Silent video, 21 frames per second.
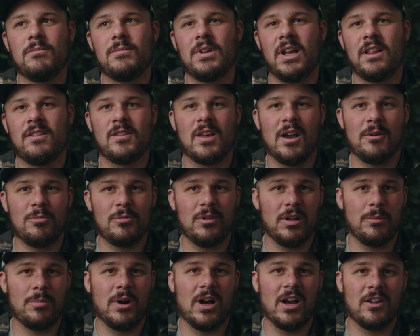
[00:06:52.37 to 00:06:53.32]
It's
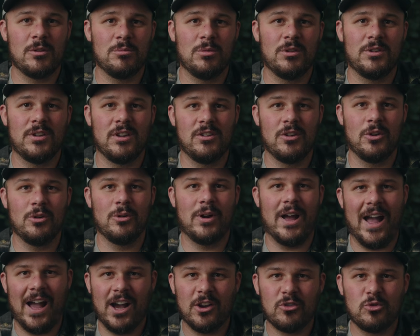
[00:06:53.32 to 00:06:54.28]
definitely possible to do
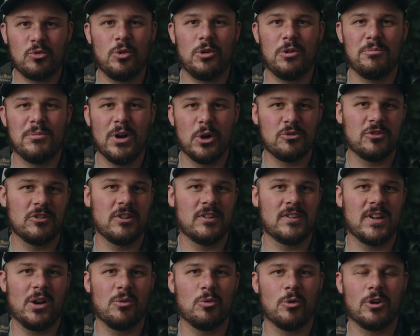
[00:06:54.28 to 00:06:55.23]
actual motion
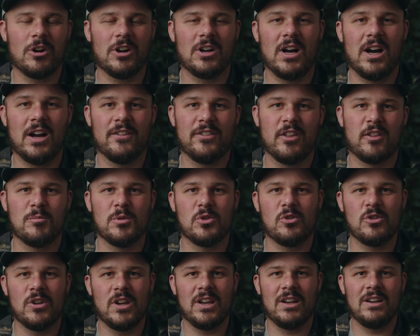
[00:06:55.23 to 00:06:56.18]
design work on this
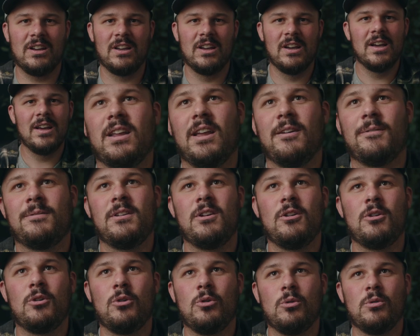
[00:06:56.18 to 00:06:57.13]
machine. If
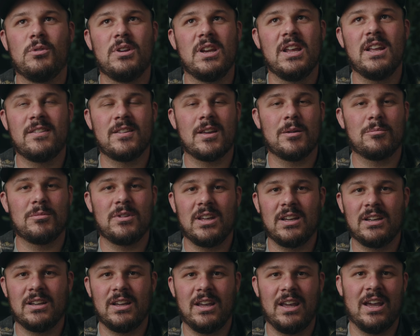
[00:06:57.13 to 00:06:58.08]
you need
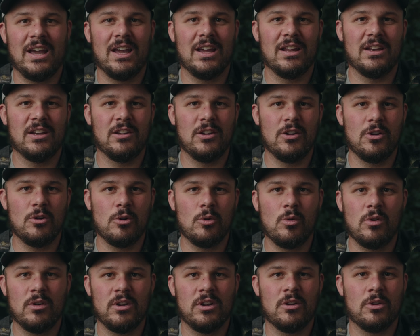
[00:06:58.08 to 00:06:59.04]
something and
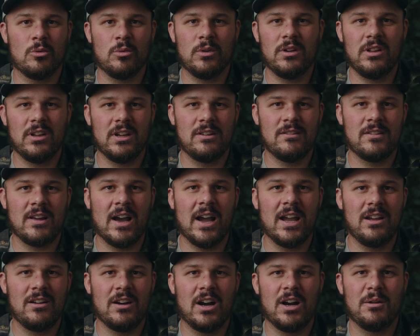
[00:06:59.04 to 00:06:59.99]
you're really
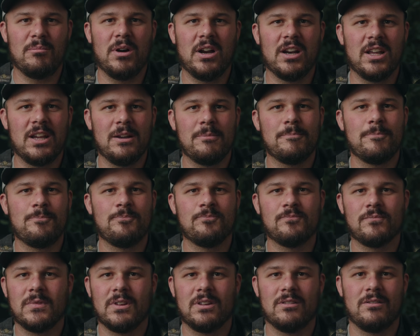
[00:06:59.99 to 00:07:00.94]
tight on money,
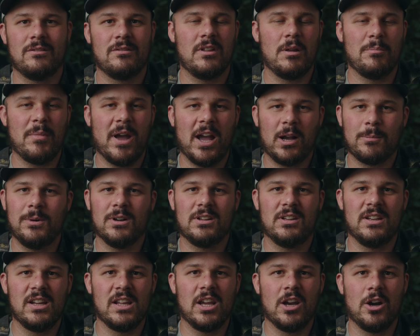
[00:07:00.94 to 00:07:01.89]
the
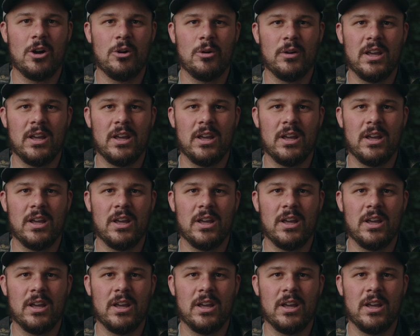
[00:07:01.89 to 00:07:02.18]
MacBook Neo